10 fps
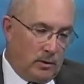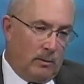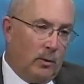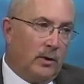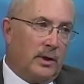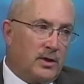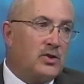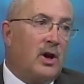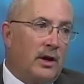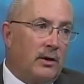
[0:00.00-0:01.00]
So I'm really
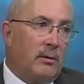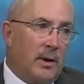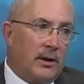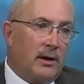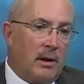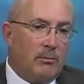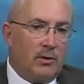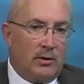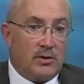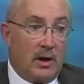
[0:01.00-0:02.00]
excited about that piece.